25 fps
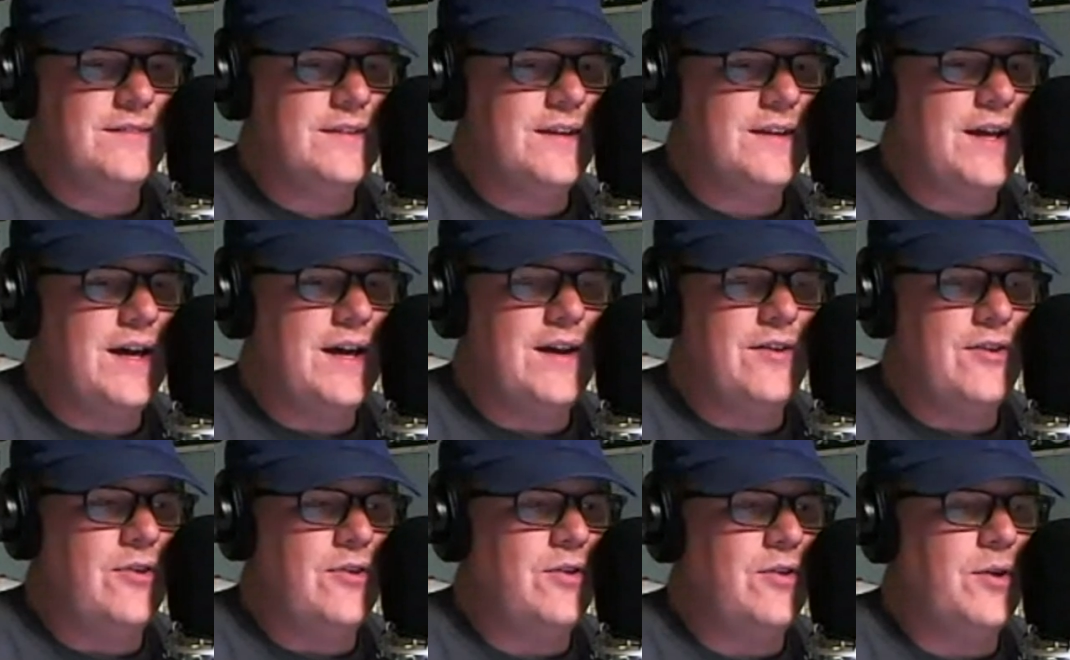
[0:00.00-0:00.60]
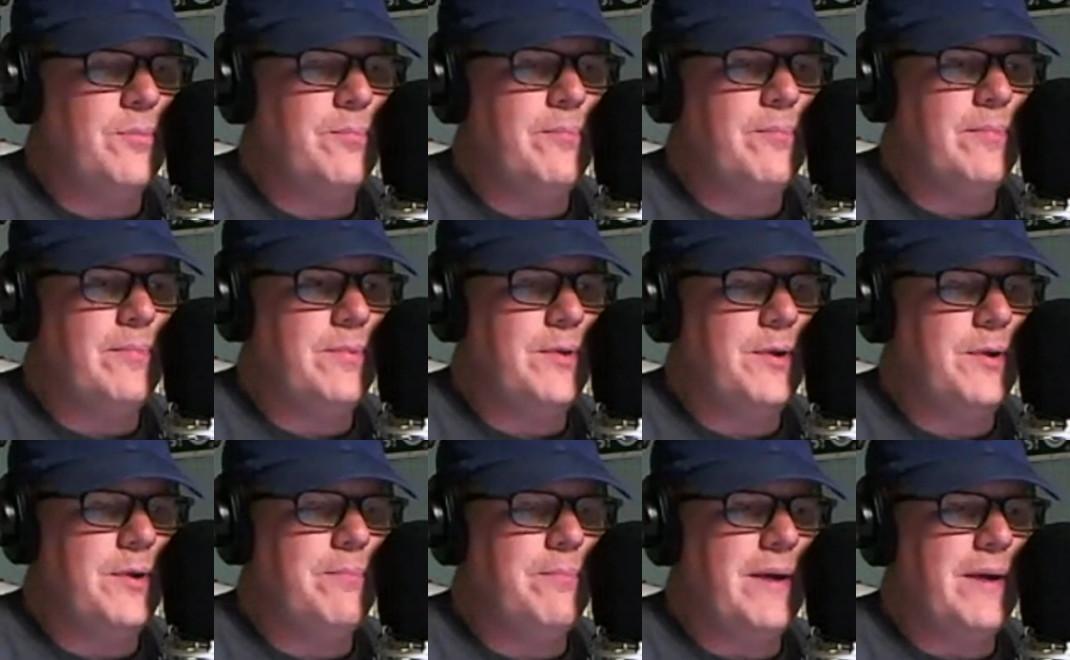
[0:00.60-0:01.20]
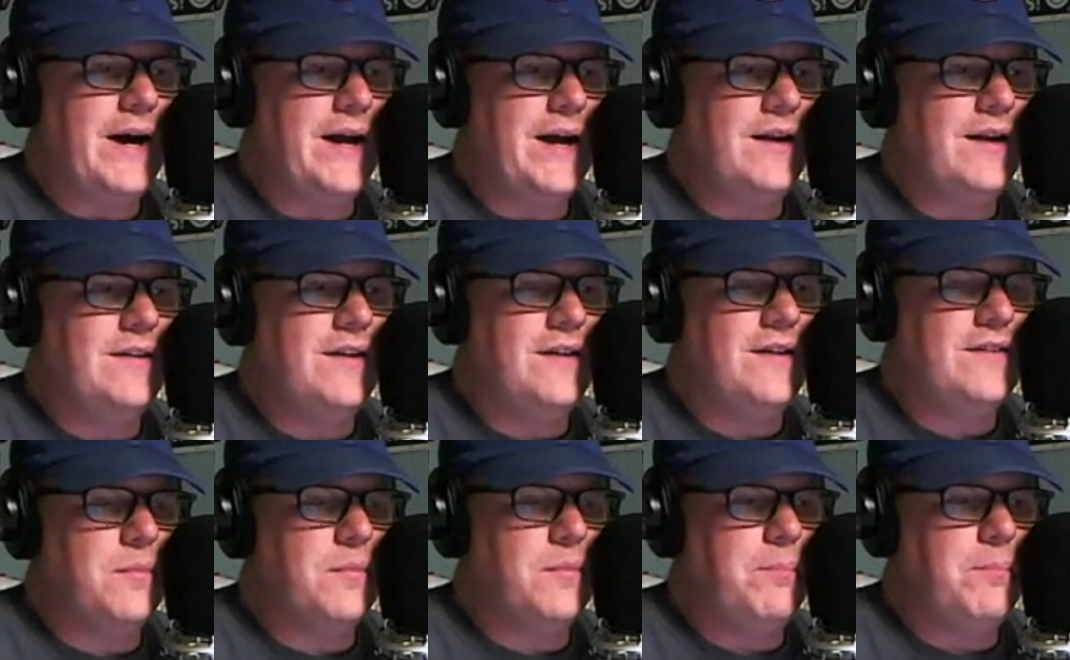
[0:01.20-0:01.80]
I don't know, your body
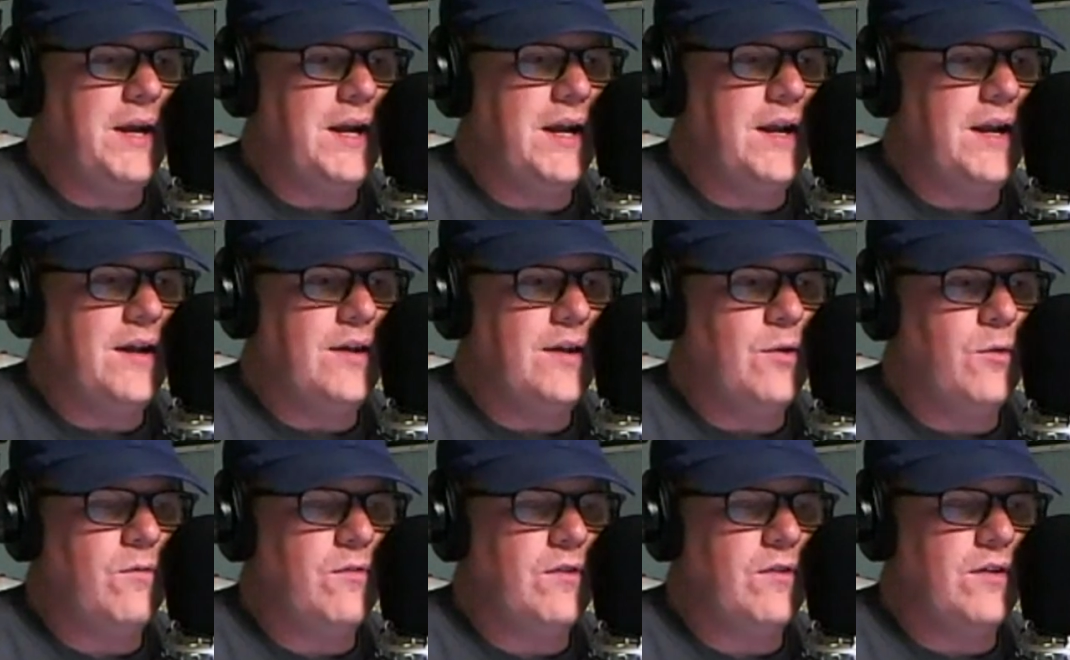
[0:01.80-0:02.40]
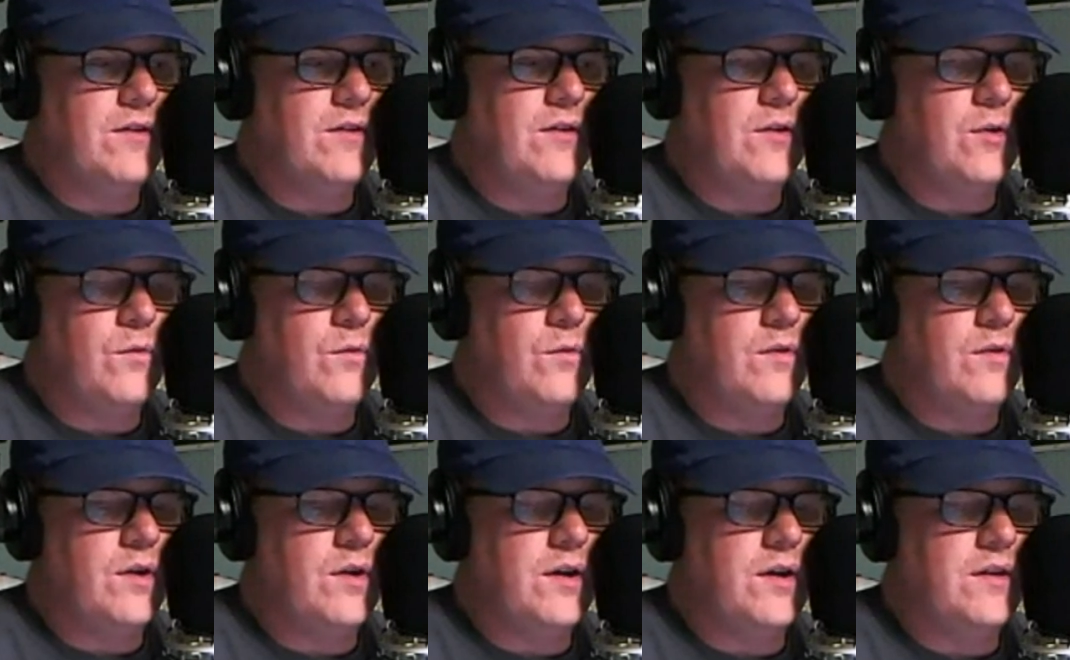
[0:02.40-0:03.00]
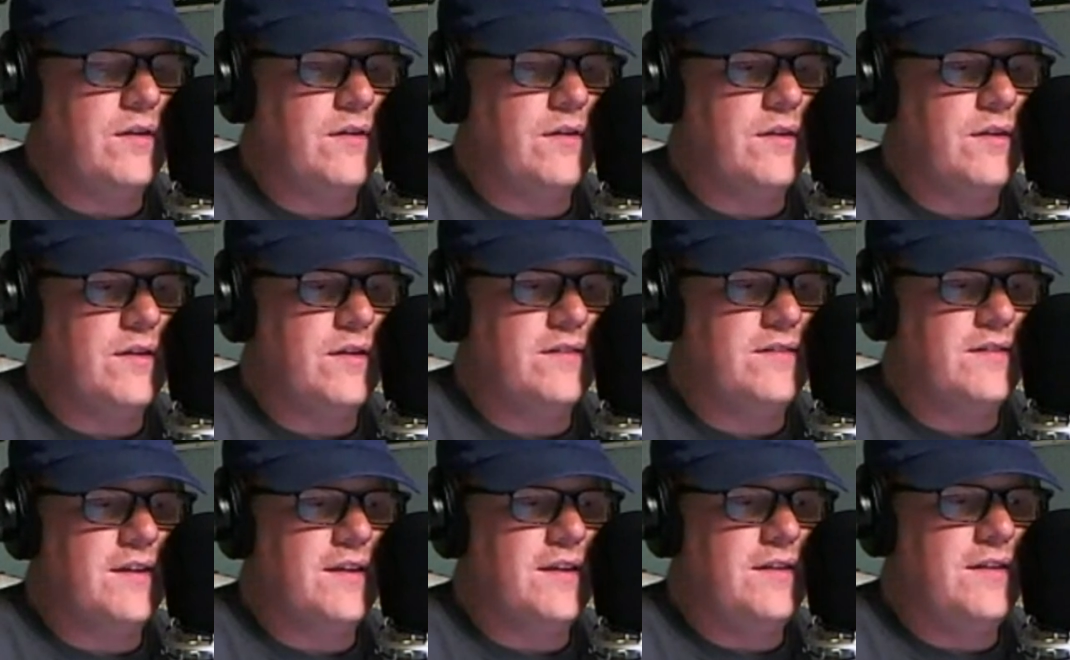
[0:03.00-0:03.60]
takes a beating over a
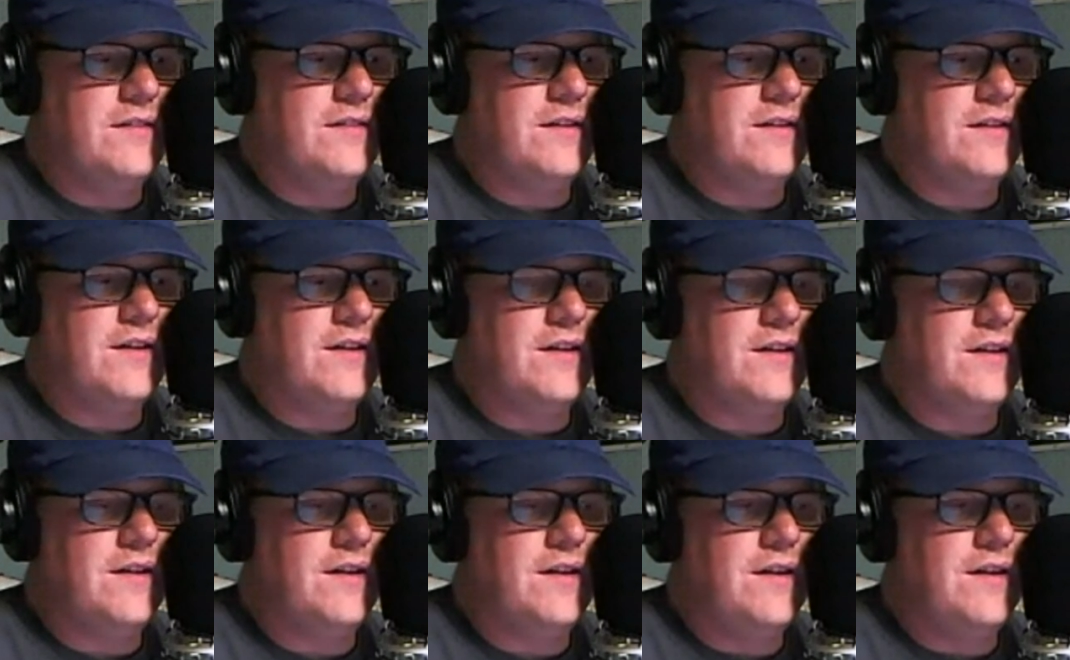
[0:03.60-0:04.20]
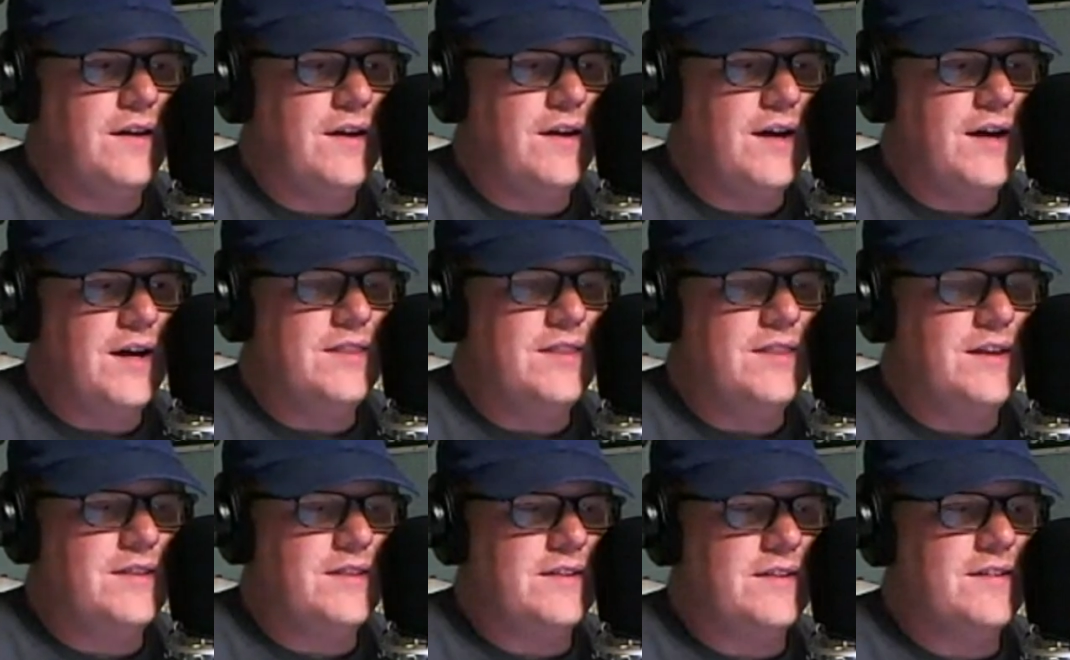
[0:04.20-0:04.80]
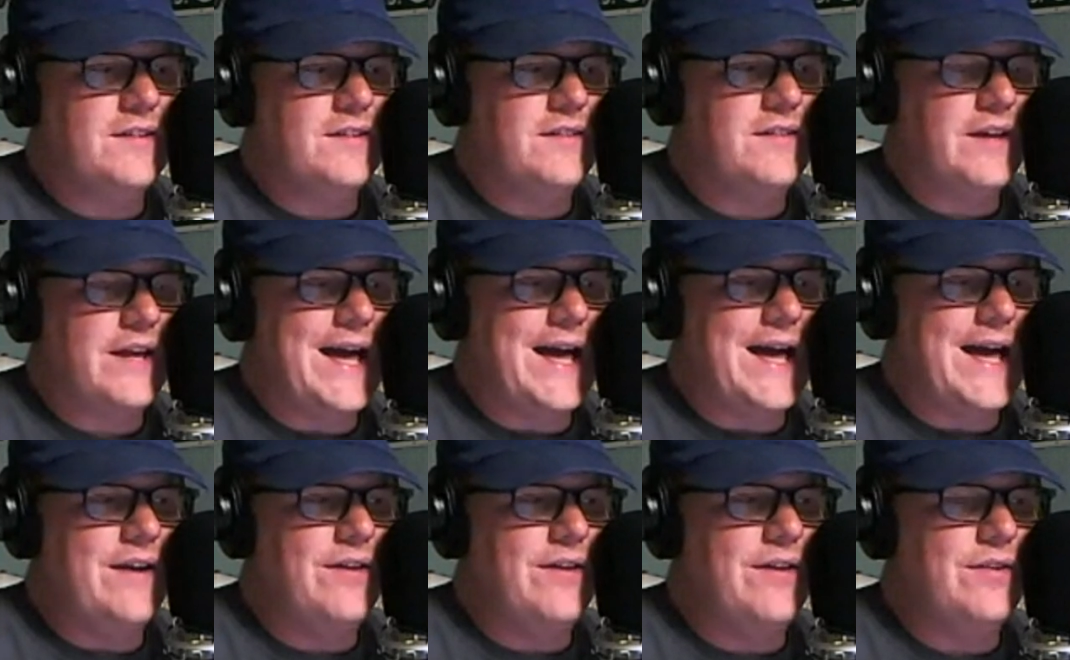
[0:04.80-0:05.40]
season, and I think this is
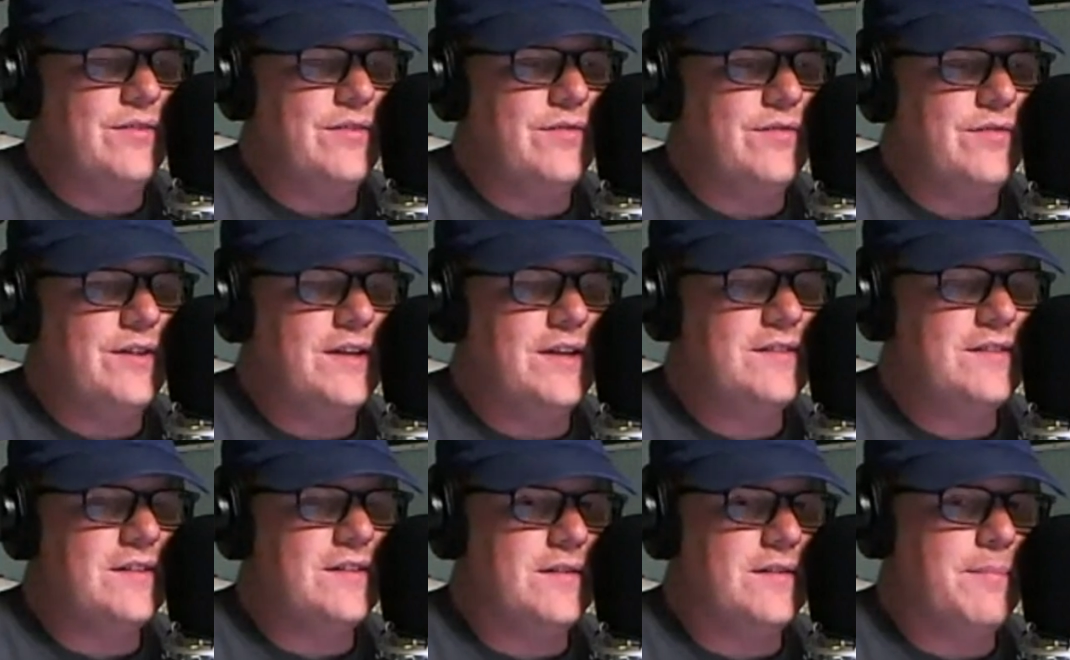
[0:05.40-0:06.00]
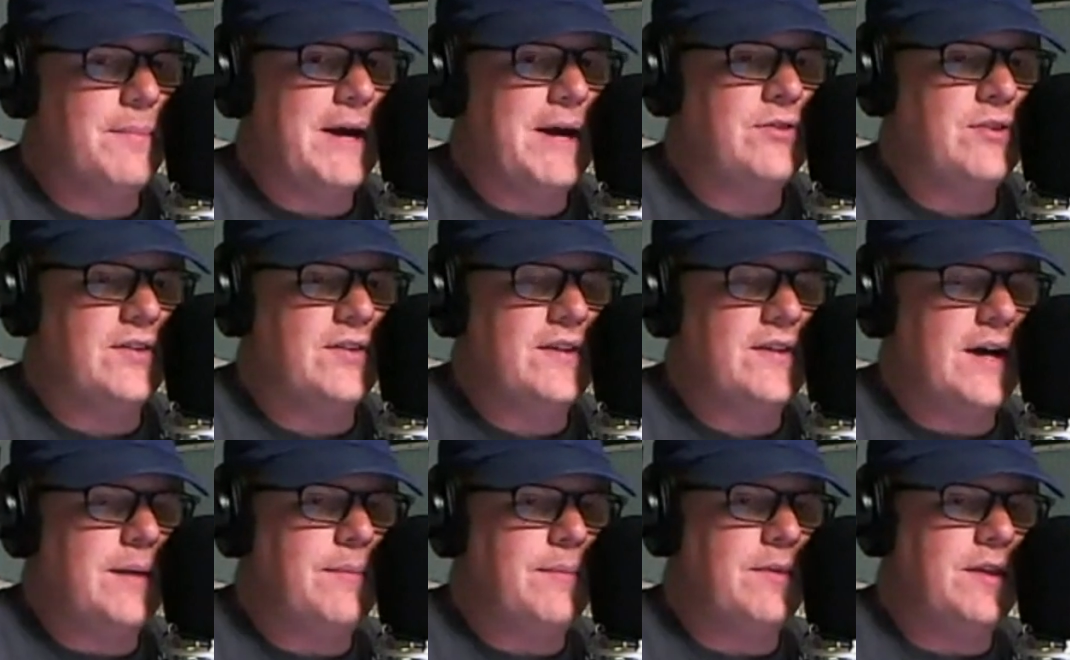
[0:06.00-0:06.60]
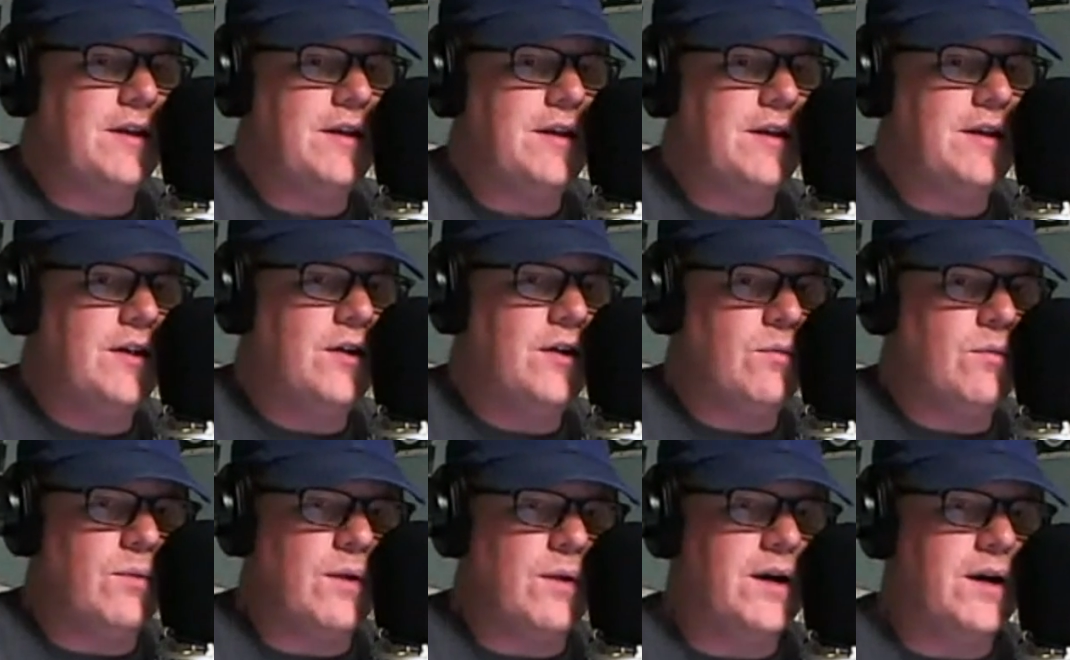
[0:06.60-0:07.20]
about the time of the
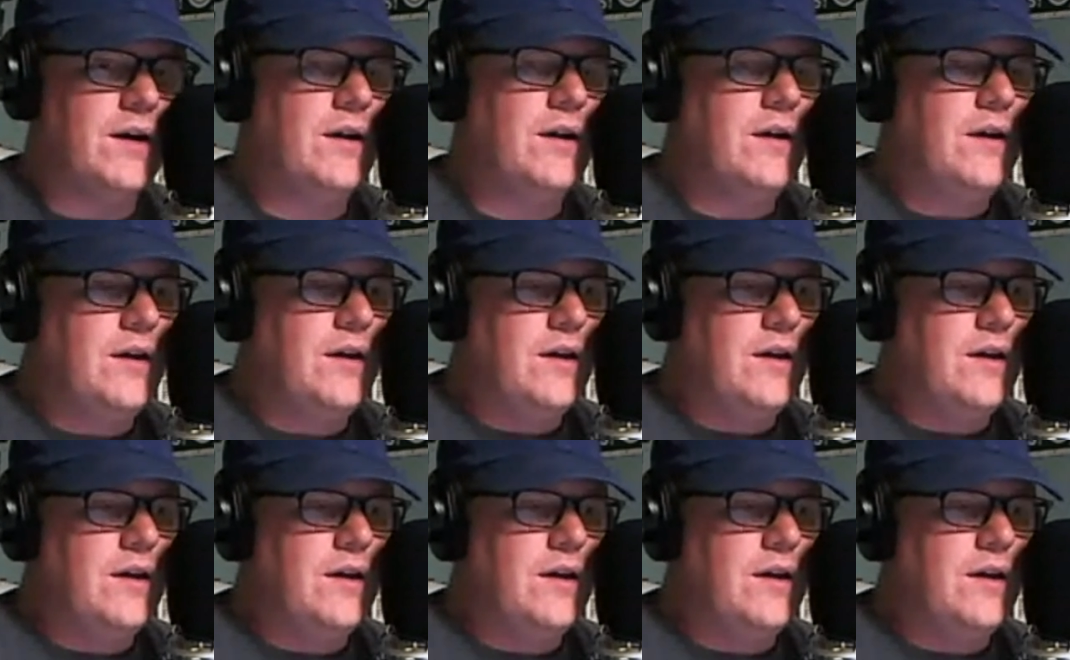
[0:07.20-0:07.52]
year where